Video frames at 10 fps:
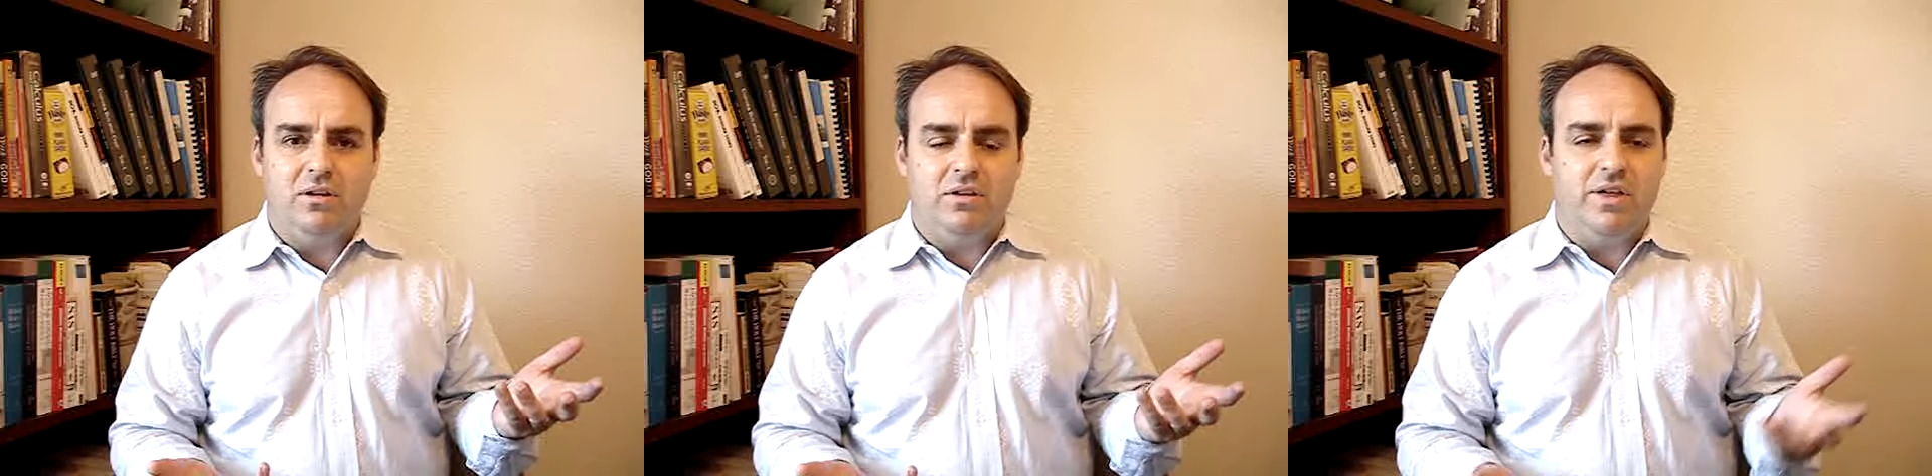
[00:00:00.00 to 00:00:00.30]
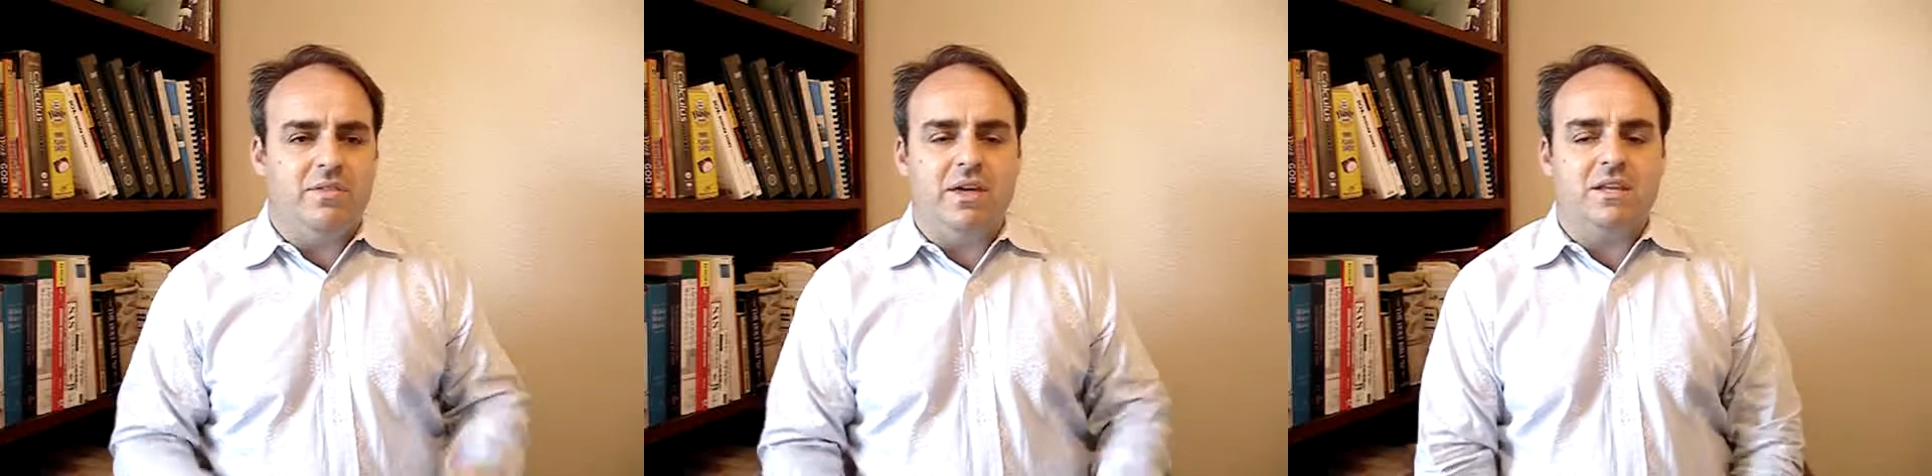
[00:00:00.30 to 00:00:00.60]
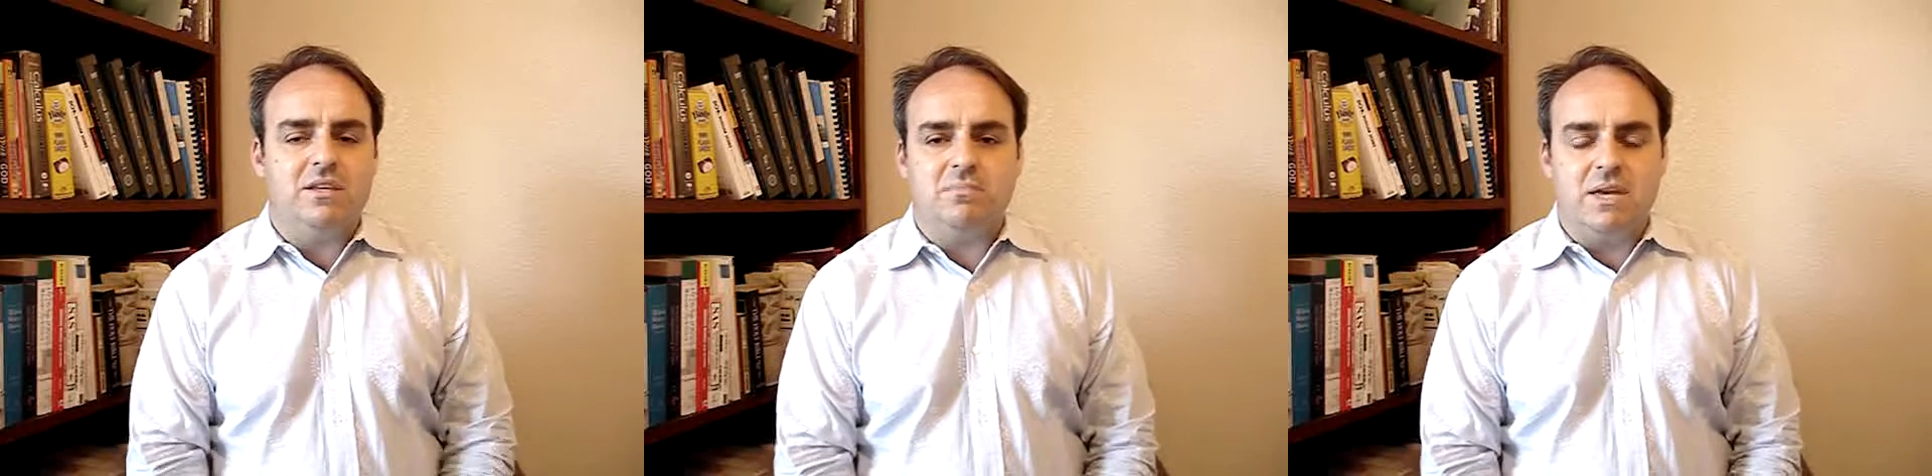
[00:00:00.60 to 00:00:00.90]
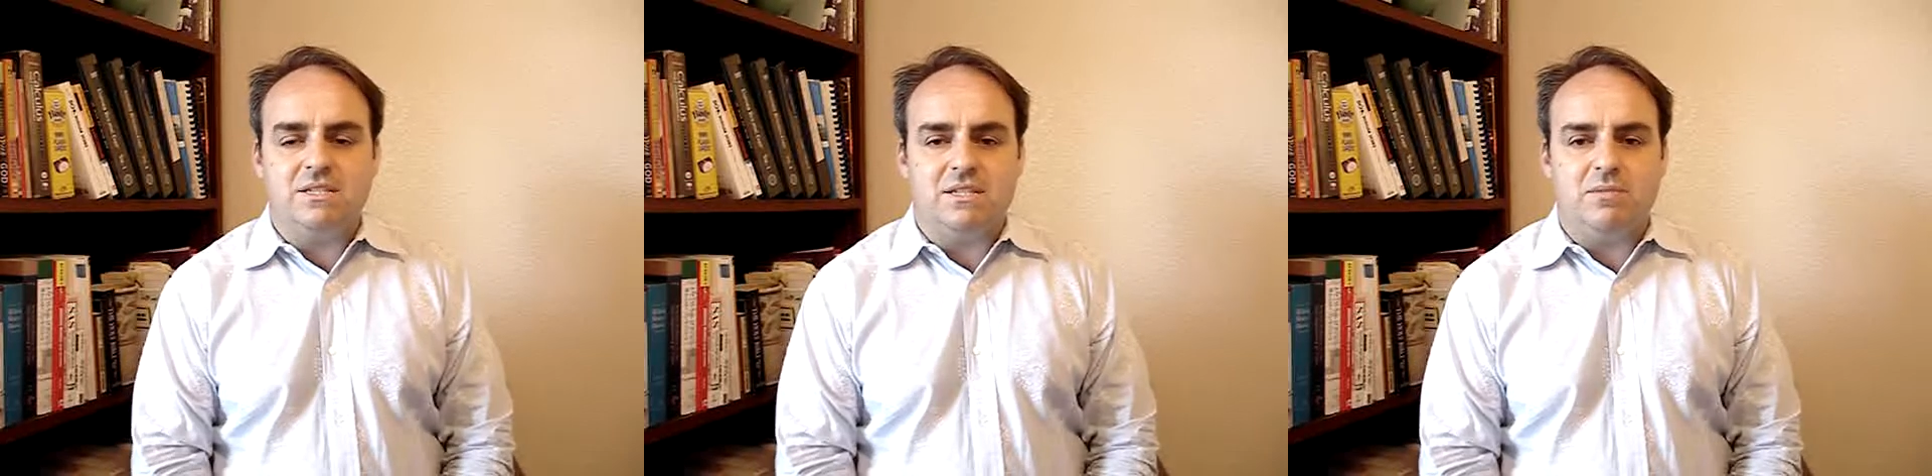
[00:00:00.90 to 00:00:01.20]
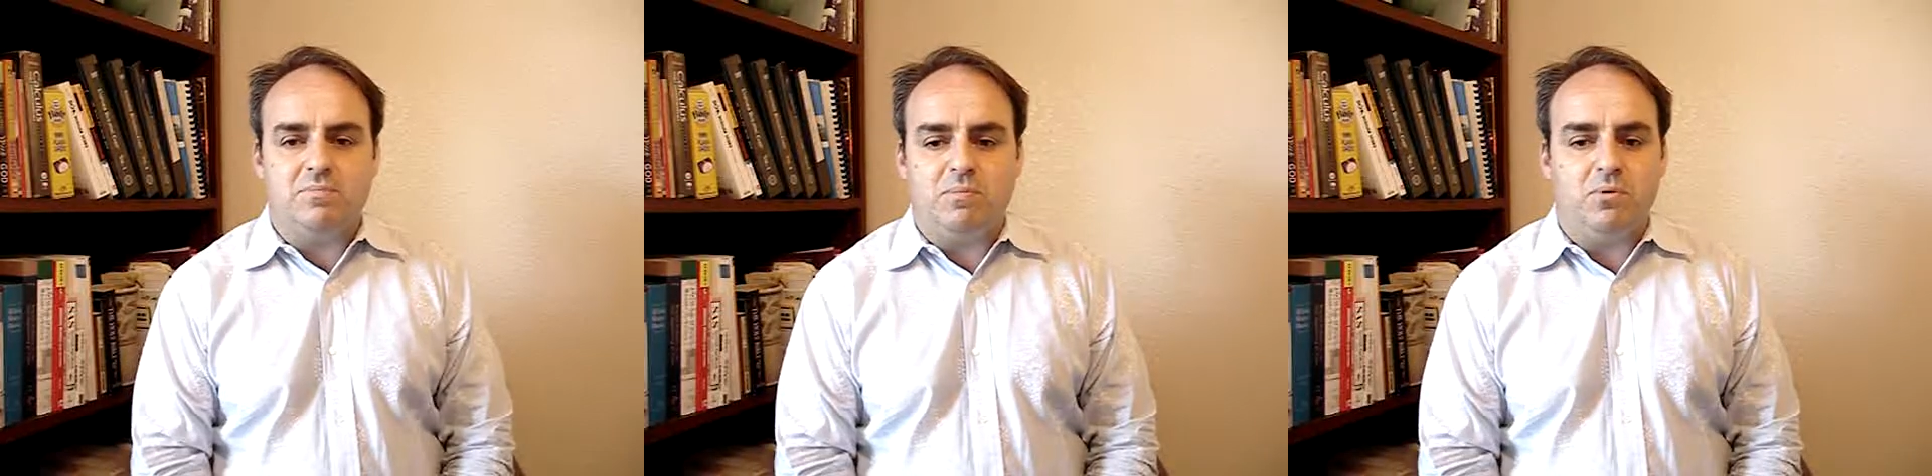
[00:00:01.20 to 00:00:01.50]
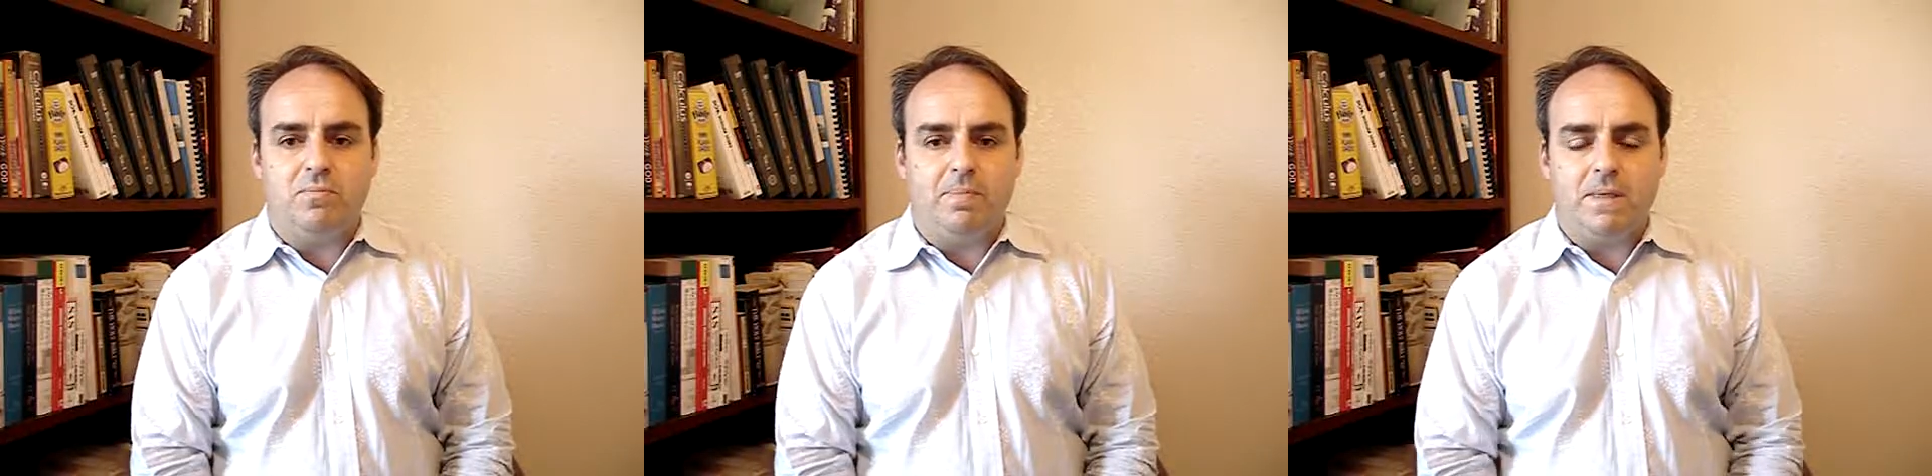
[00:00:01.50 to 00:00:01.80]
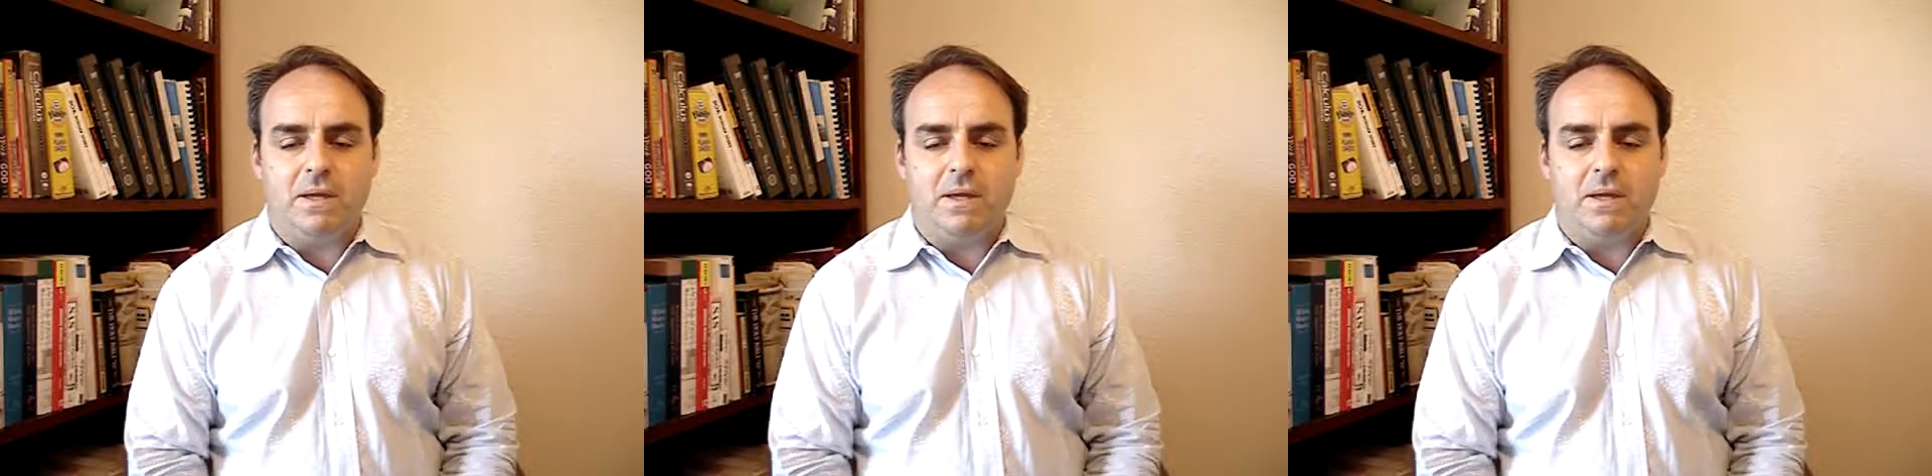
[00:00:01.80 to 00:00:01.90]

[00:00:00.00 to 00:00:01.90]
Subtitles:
That doesn't make sense, people.